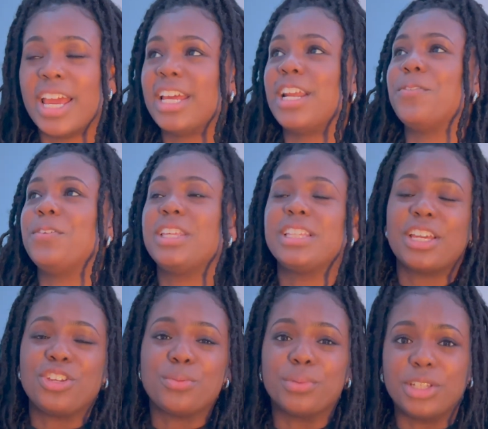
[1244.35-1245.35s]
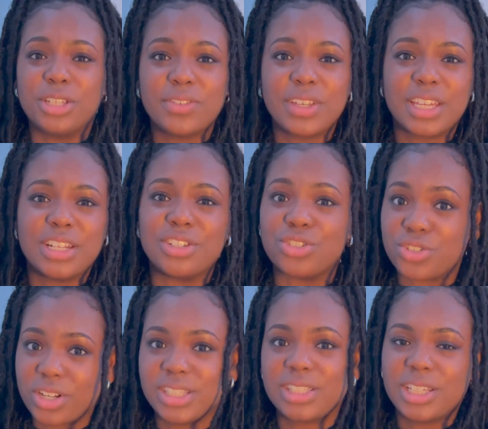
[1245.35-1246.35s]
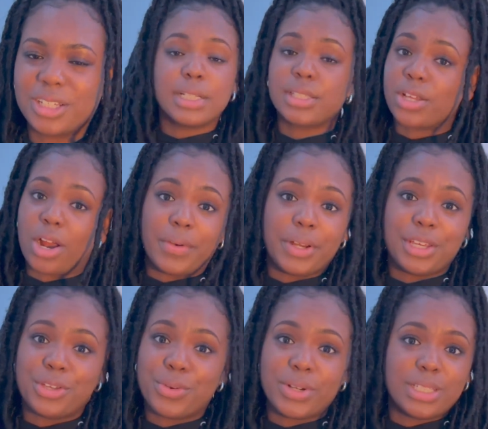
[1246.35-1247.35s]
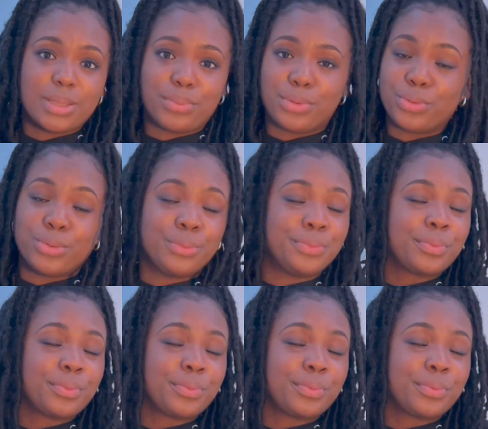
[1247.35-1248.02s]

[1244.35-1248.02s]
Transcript: and everything that you're believing in and trusting, it's already yours, boo.